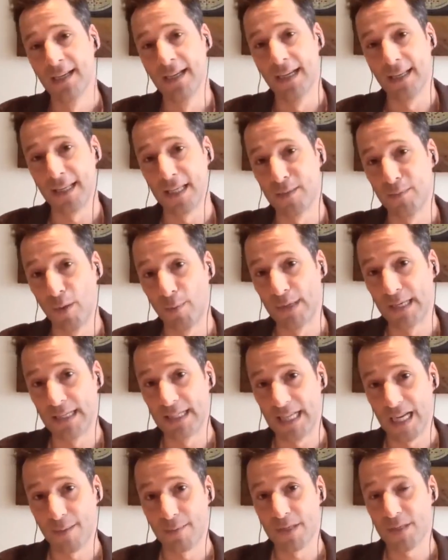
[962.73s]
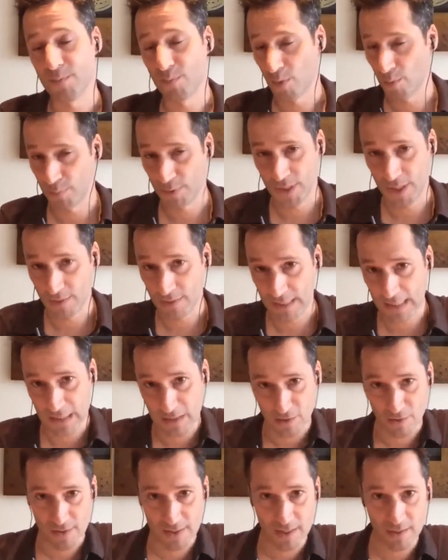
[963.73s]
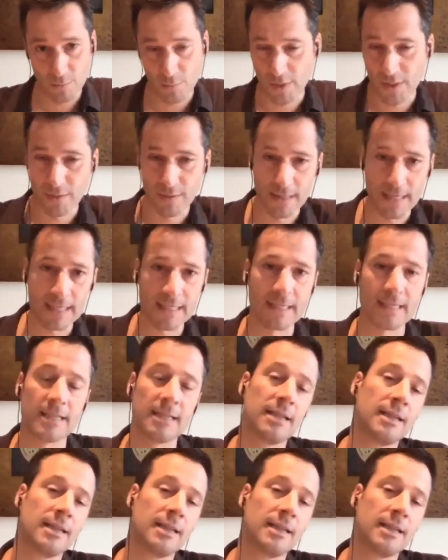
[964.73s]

At this moment in time, it's proprietary technology. We know that.